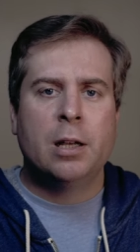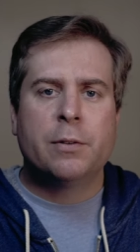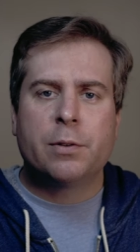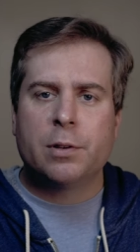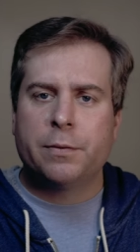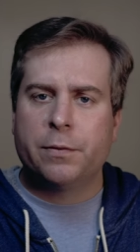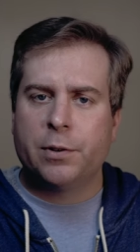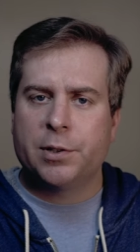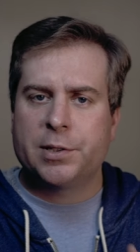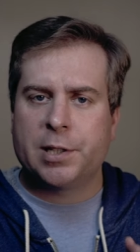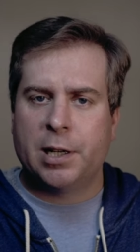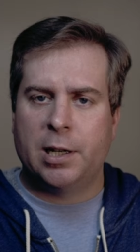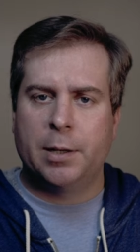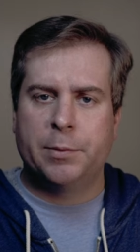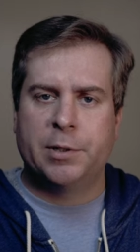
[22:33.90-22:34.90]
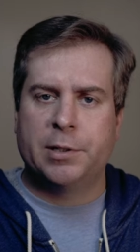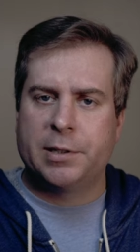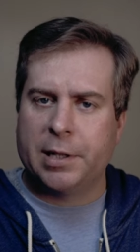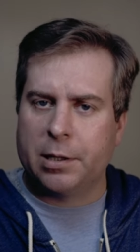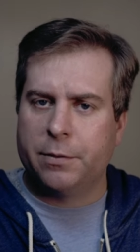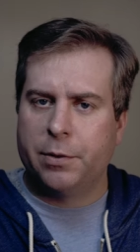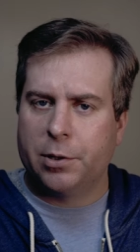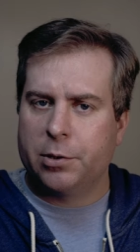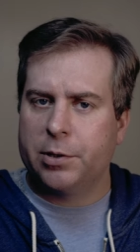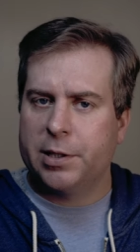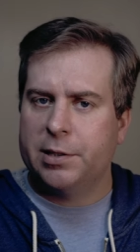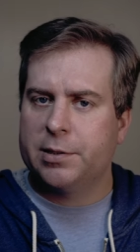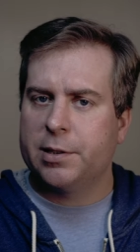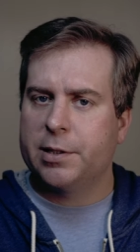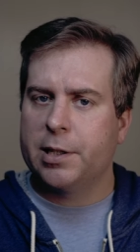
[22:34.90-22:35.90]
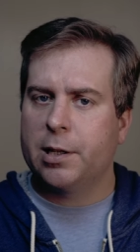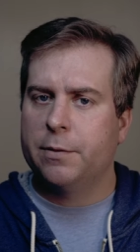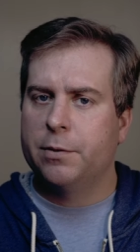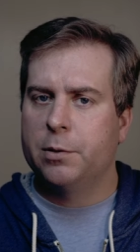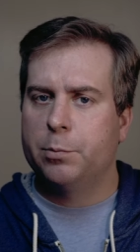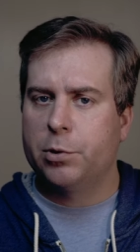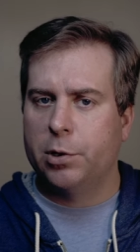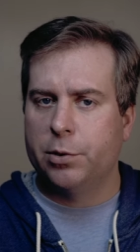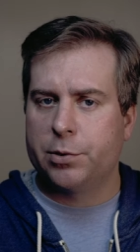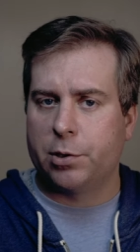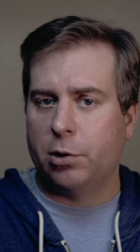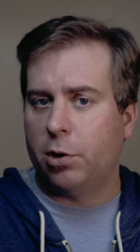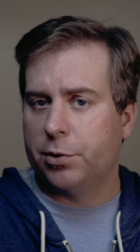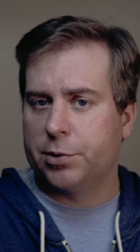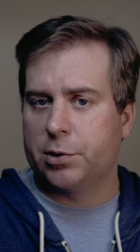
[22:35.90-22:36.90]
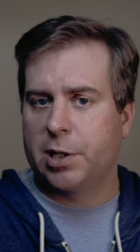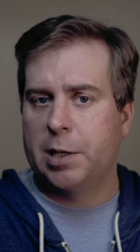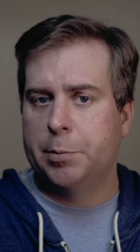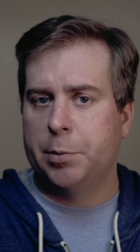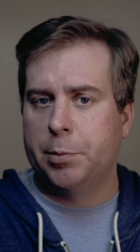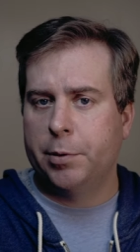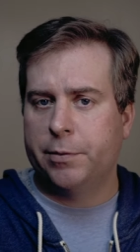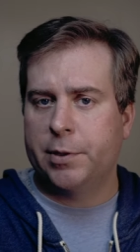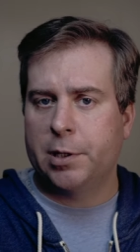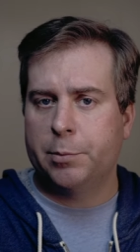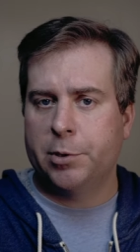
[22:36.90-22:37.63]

For the first time, the telephoto lens on the iPhone Pros are also capable of night